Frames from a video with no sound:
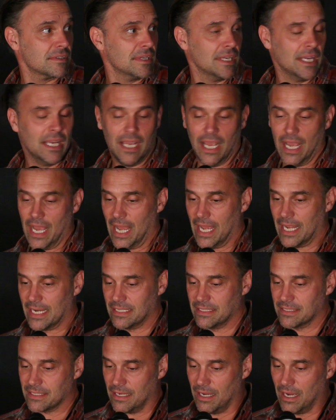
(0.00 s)
Right.
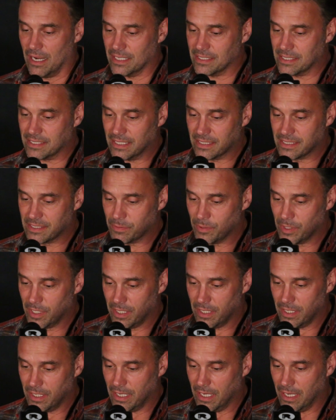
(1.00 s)
And I said to
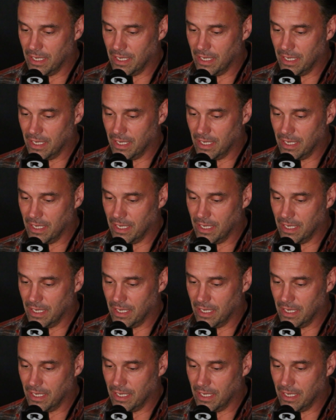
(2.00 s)
her,